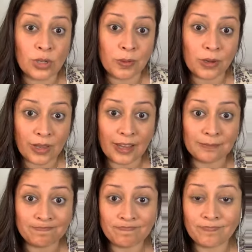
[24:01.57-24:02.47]
you should be
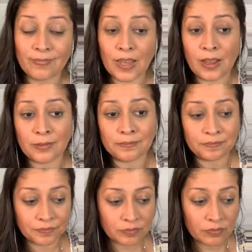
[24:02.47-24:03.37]
okay.
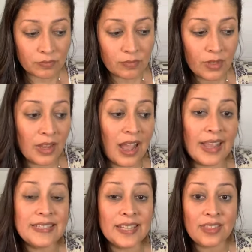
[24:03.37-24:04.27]
Um,
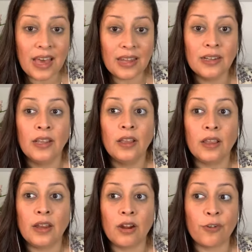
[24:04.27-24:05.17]
I did that
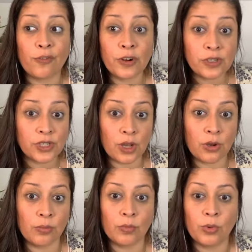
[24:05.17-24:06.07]
in our first
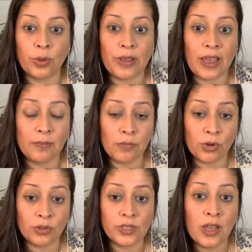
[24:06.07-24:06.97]
home where we had
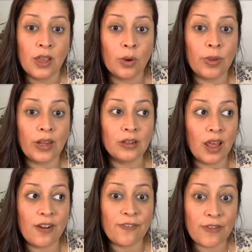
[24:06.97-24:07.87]
mold. We had a
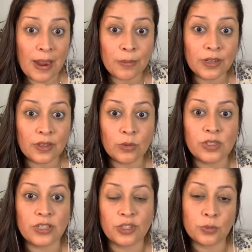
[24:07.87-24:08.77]
lot of fabric that
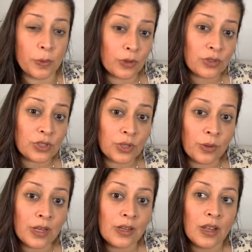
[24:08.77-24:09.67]
was exposed
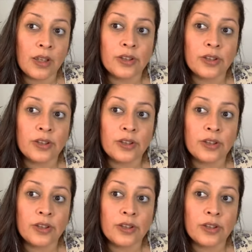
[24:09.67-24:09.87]
to it.